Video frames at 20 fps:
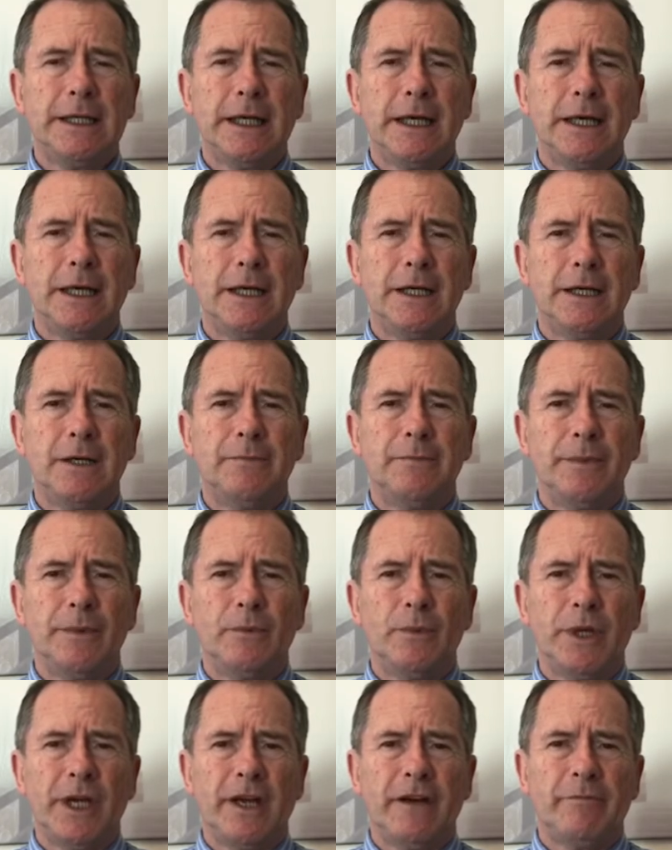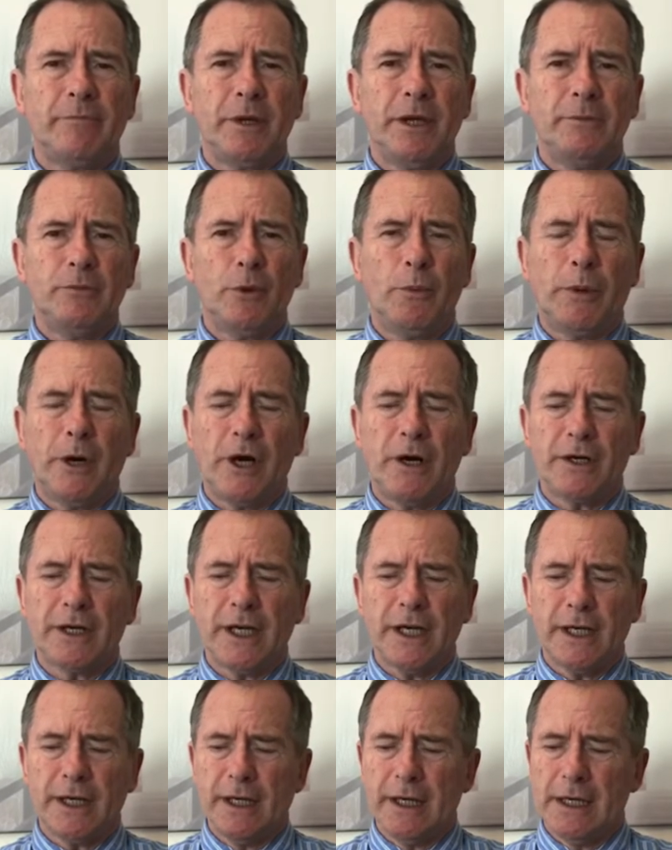Um, we have people
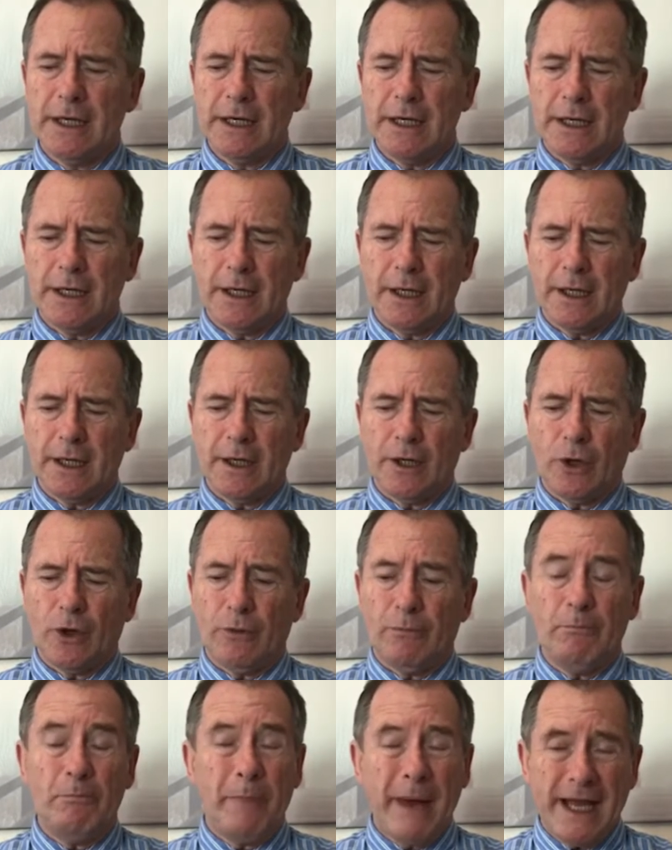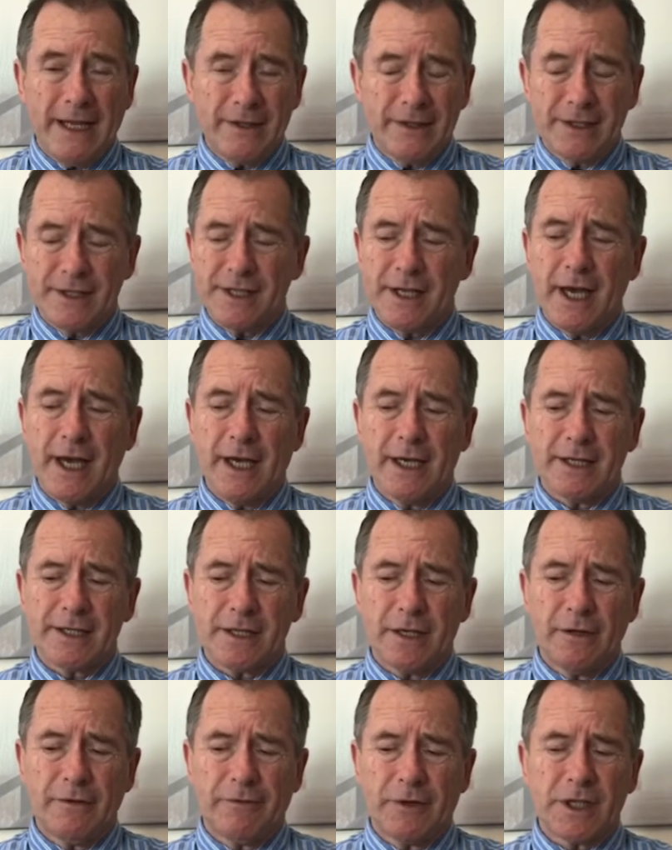parking uh, on bends there,
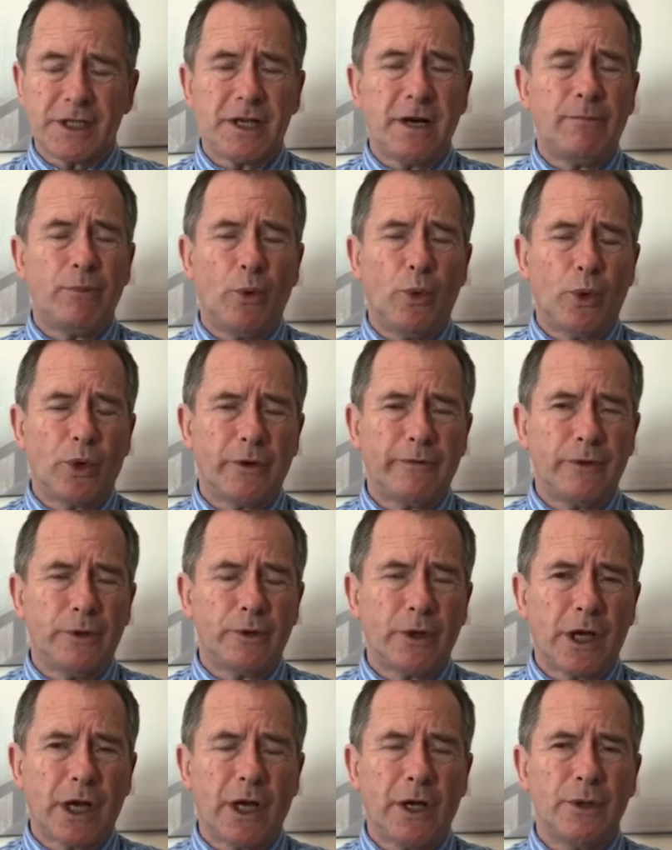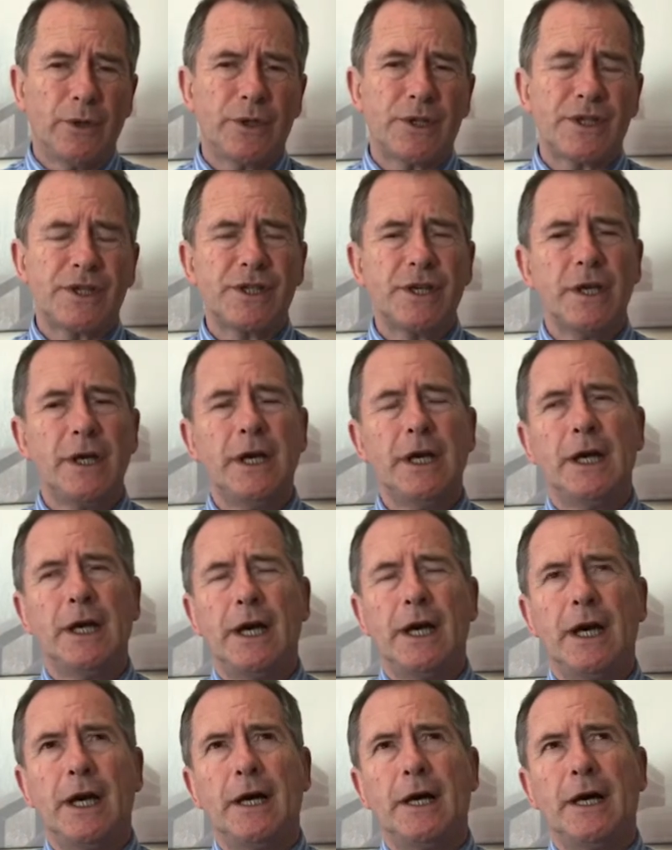so for example Waterfield Close
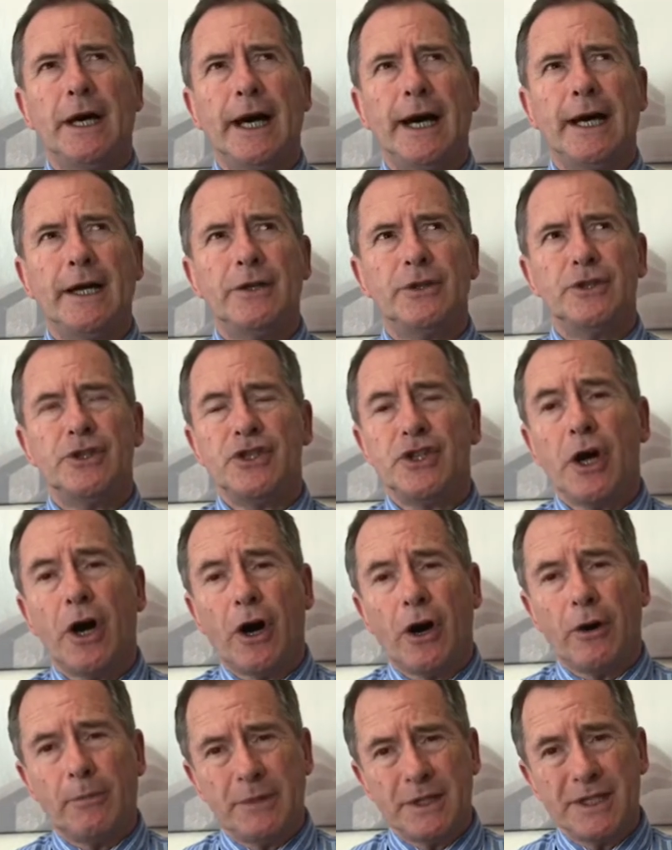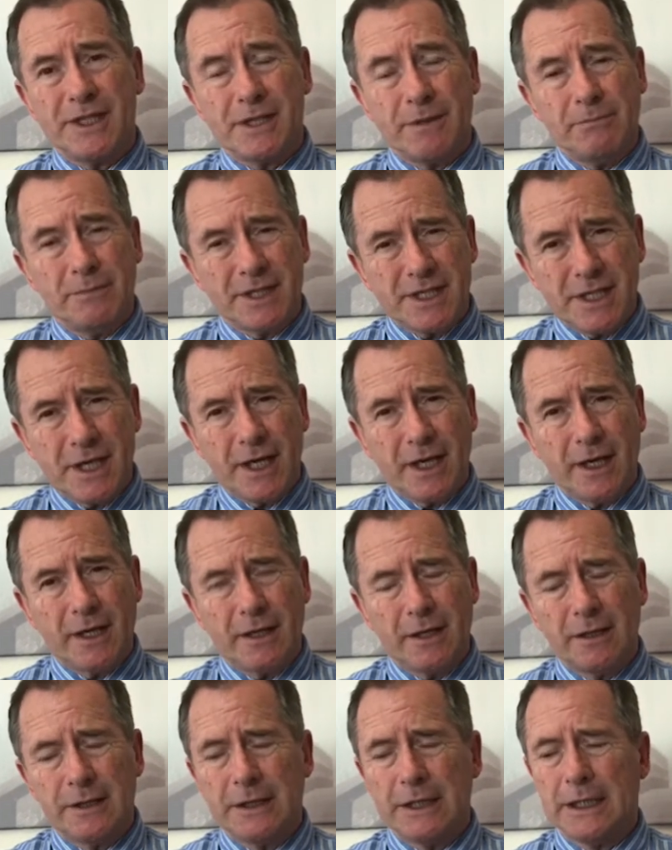uh, and Jarman's in
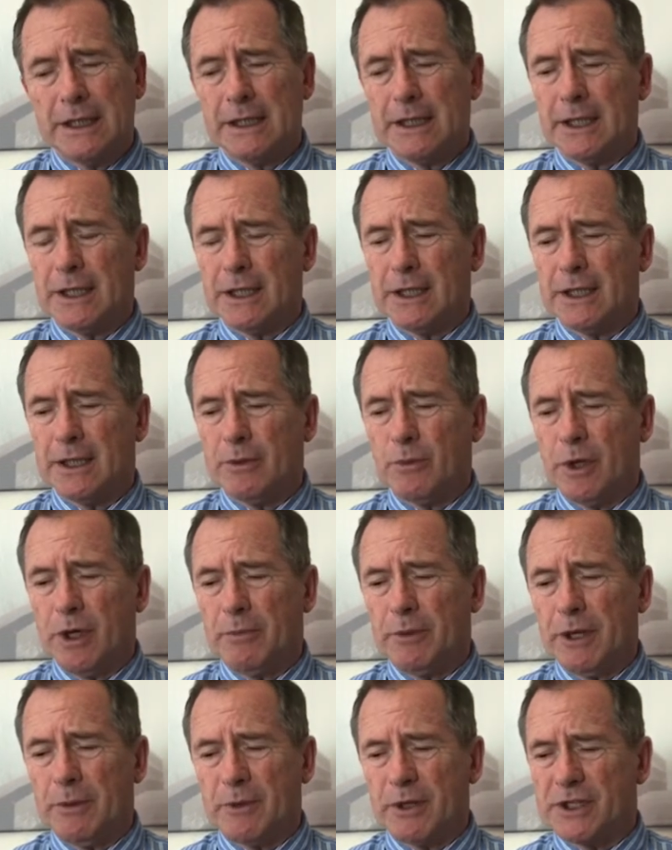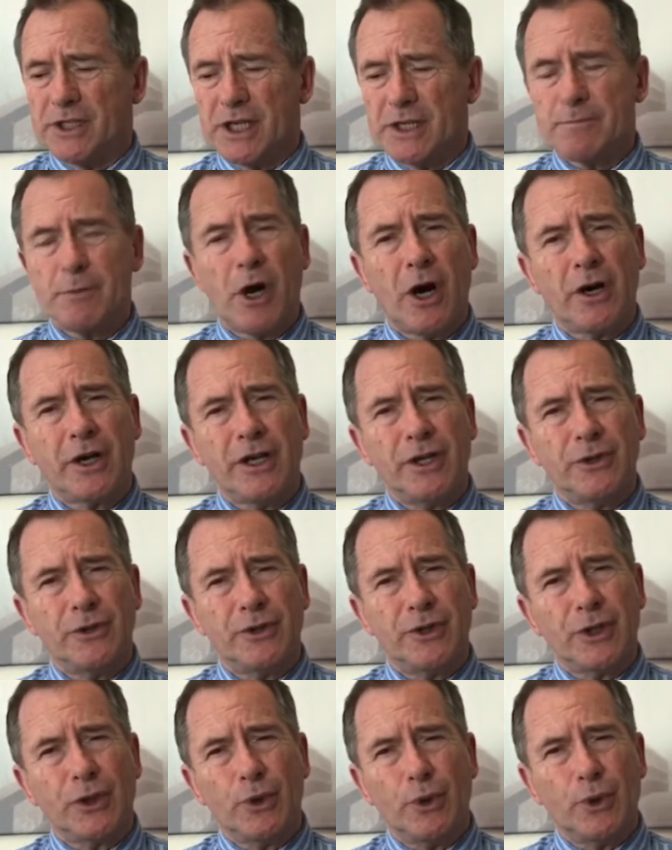particular, uh, where people are just parking
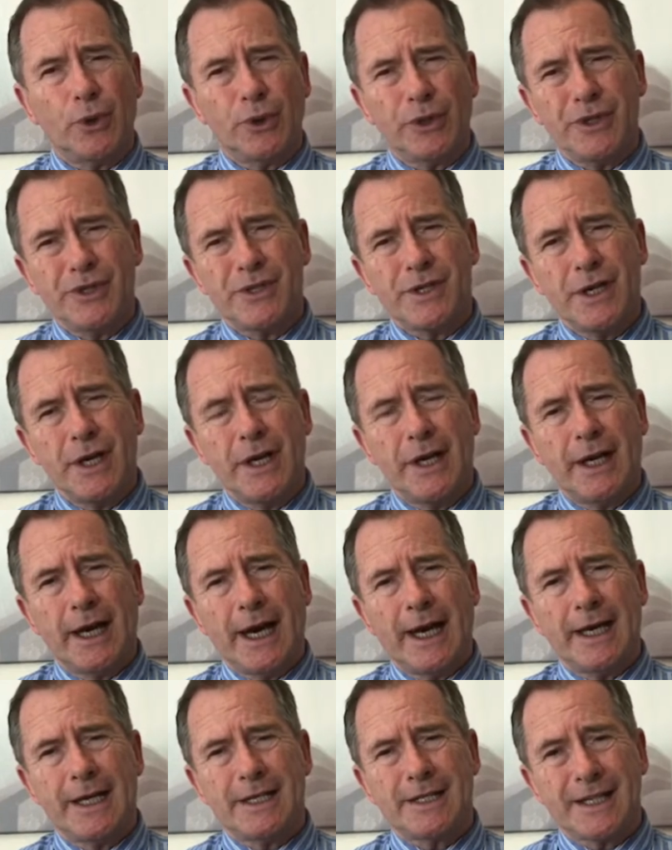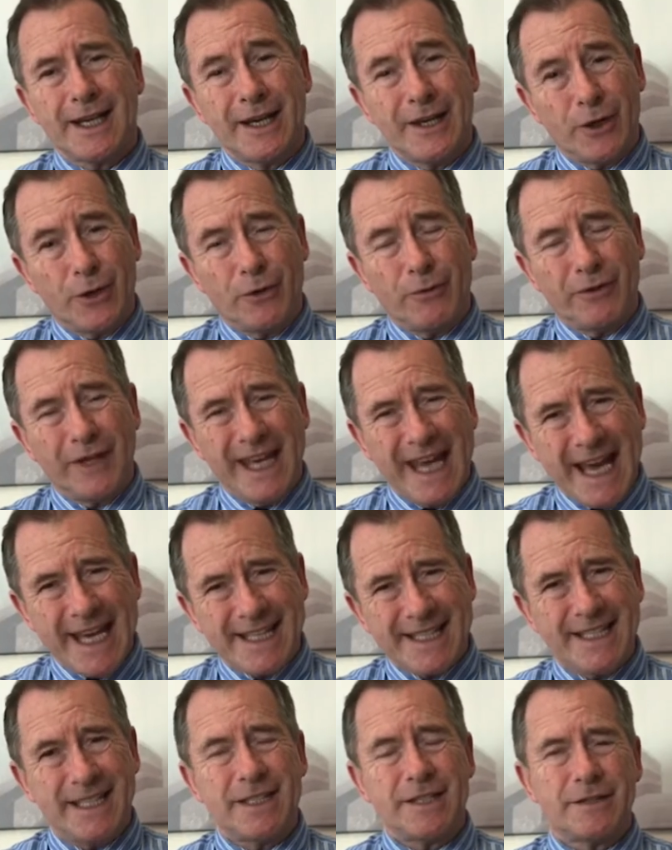on the corners as of the
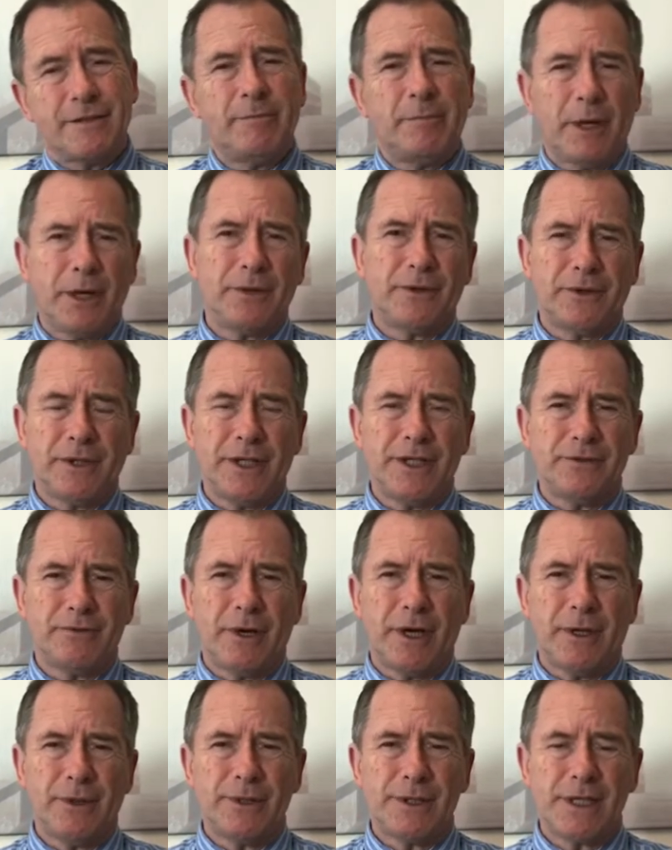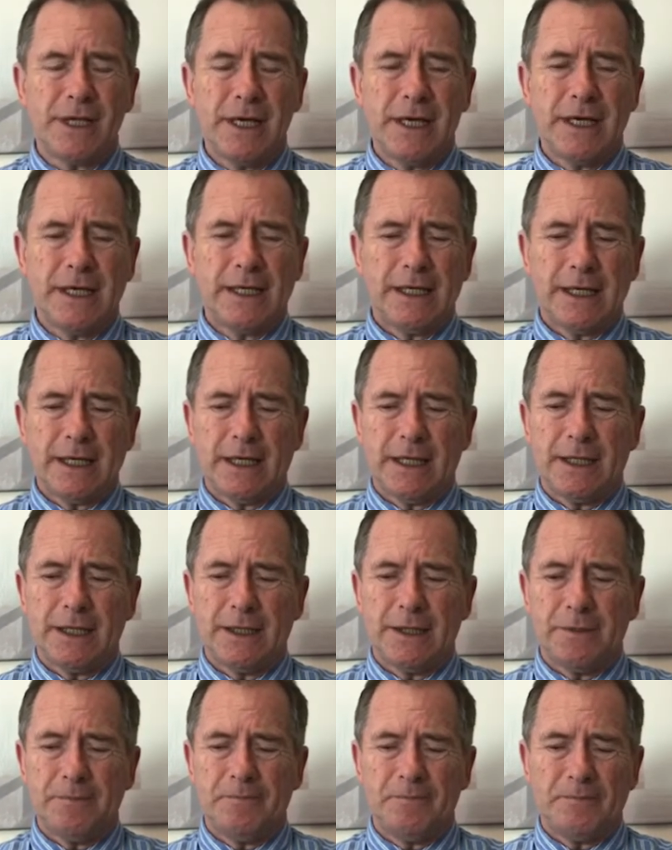exits of both these roads,
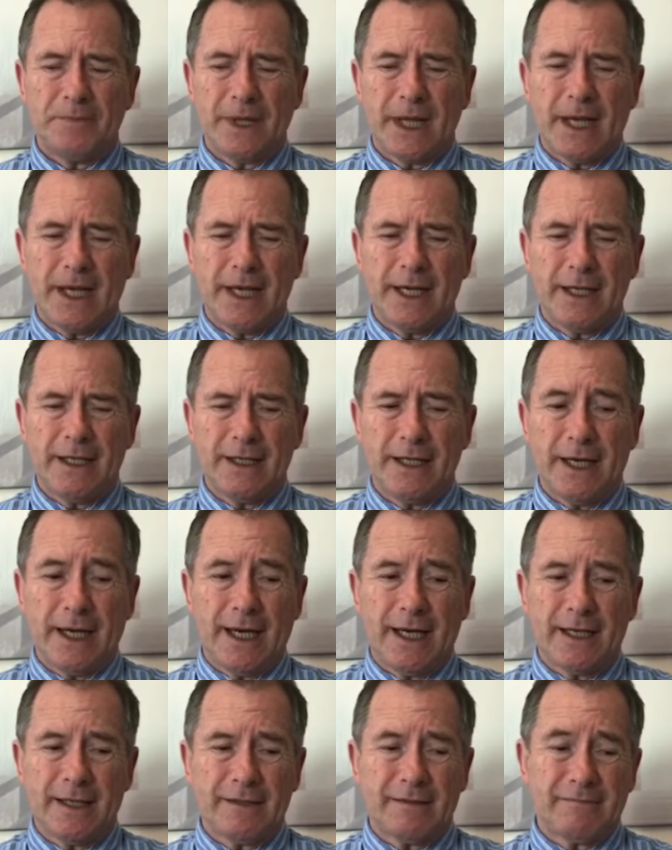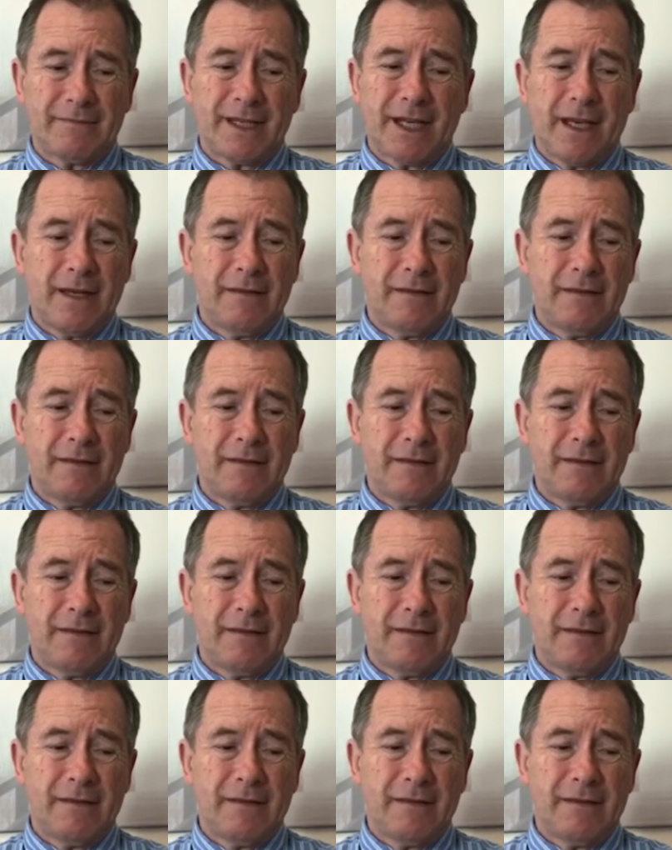um, and and